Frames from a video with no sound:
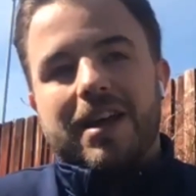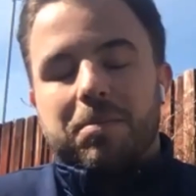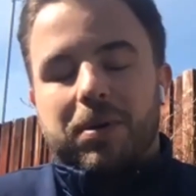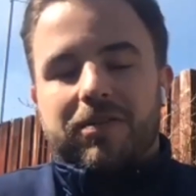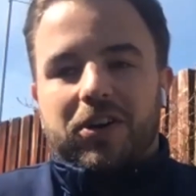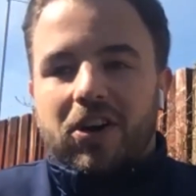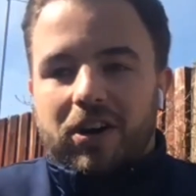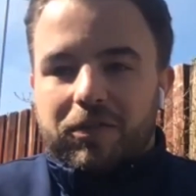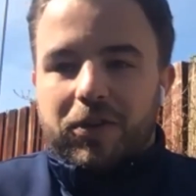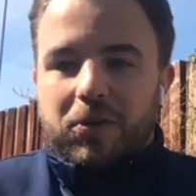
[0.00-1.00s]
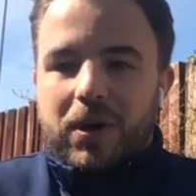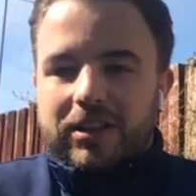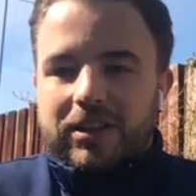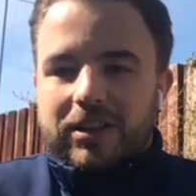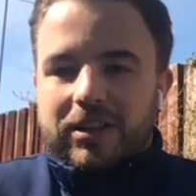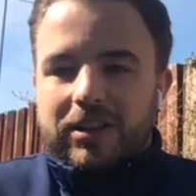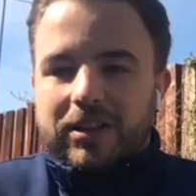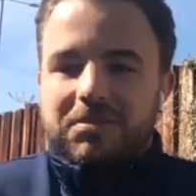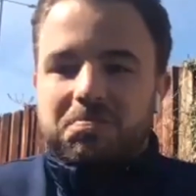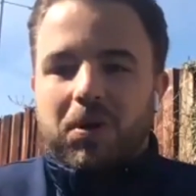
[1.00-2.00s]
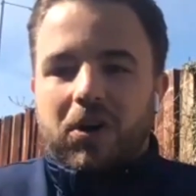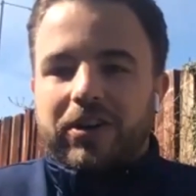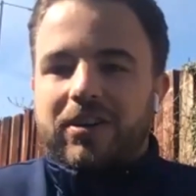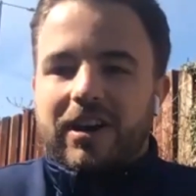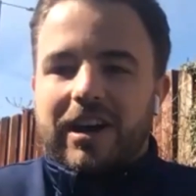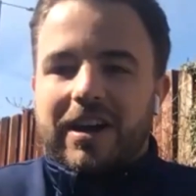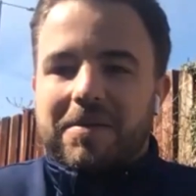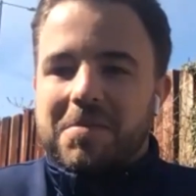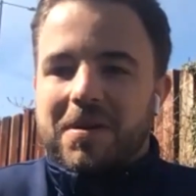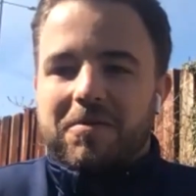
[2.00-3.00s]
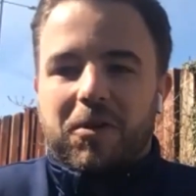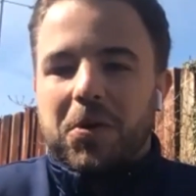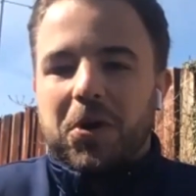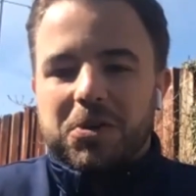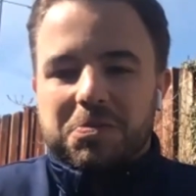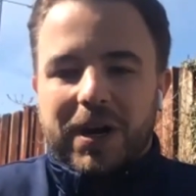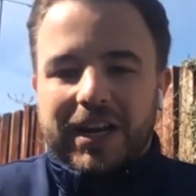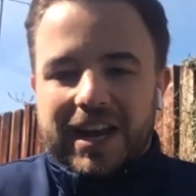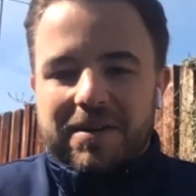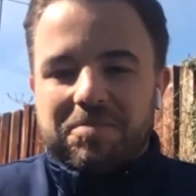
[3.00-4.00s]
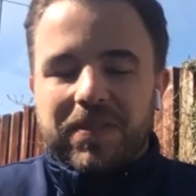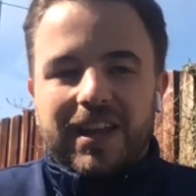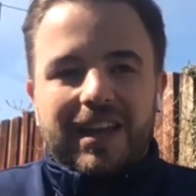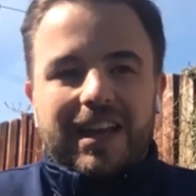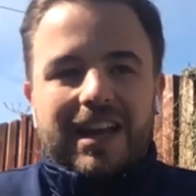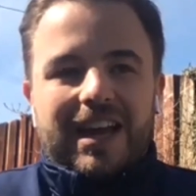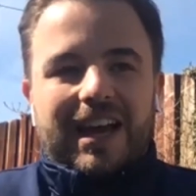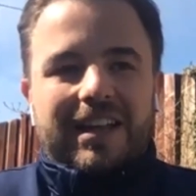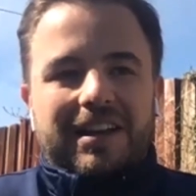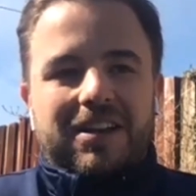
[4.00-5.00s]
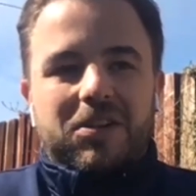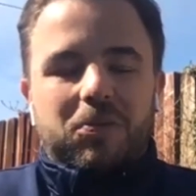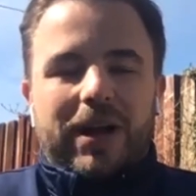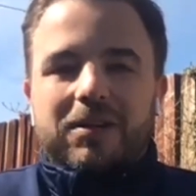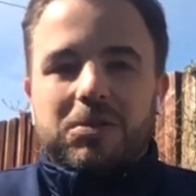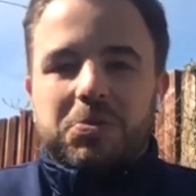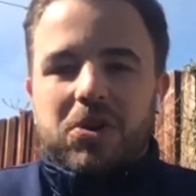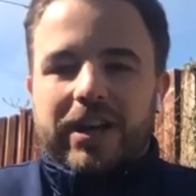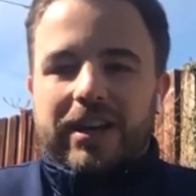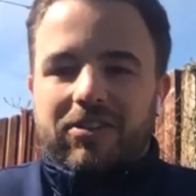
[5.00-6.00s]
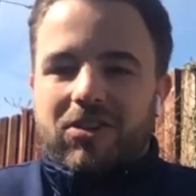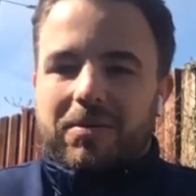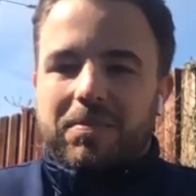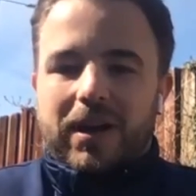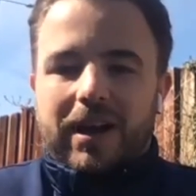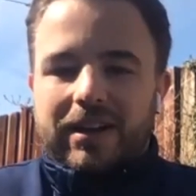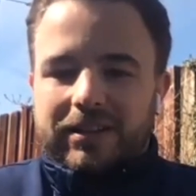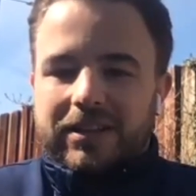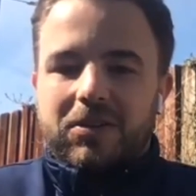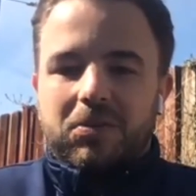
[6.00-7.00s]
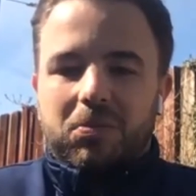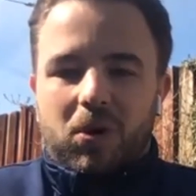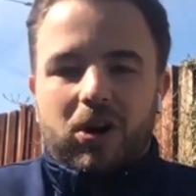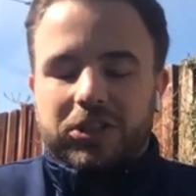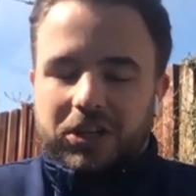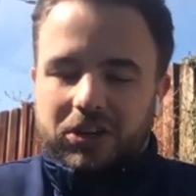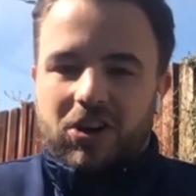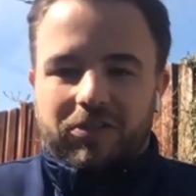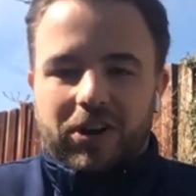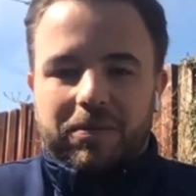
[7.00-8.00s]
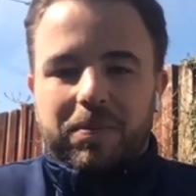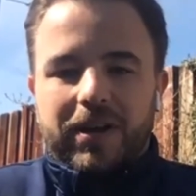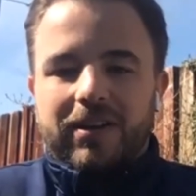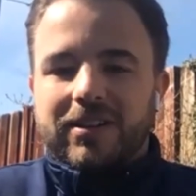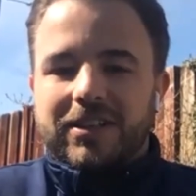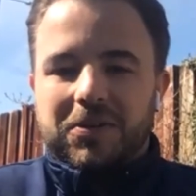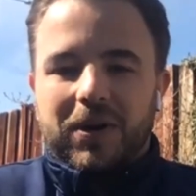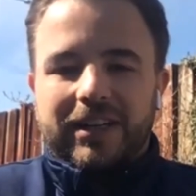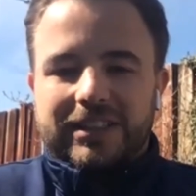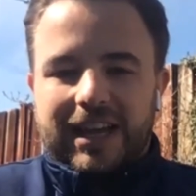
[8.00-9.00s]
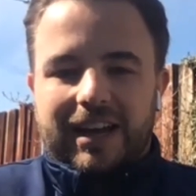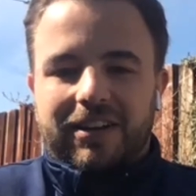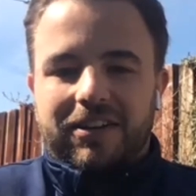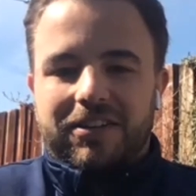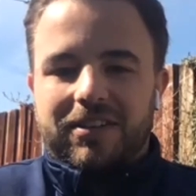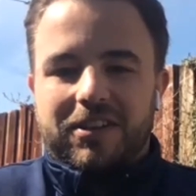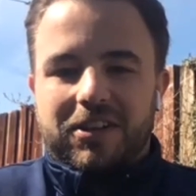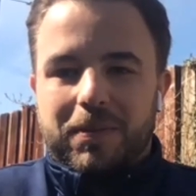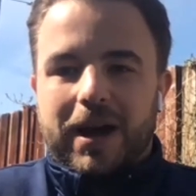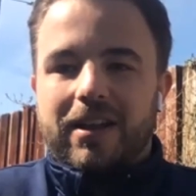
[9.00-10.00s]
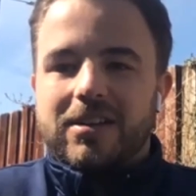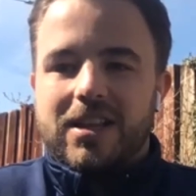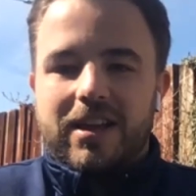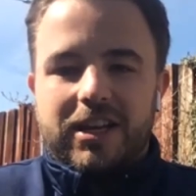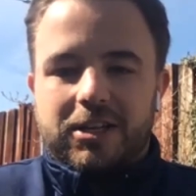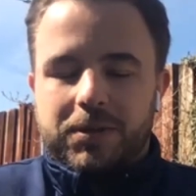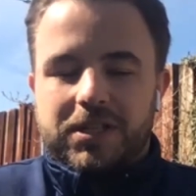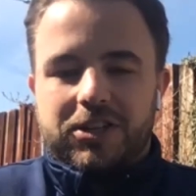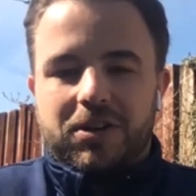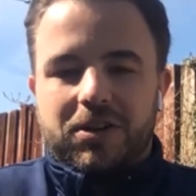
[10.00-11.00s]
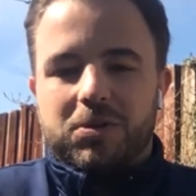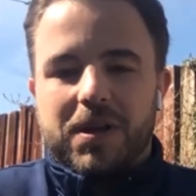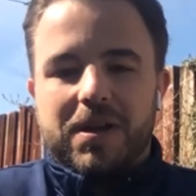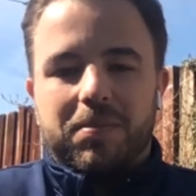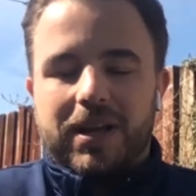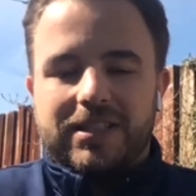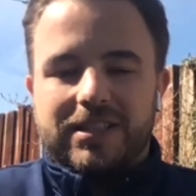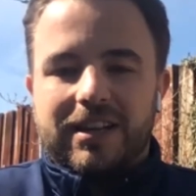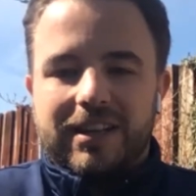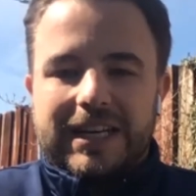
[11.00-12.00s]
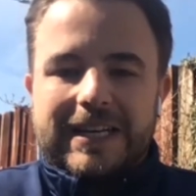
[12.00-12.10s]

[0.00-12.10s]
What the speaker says: believe it or not, for a Welsh boy, football was my game. And when I was working in rugby, I had to watch a lot of rugby to understand the demands that each position was being placed under.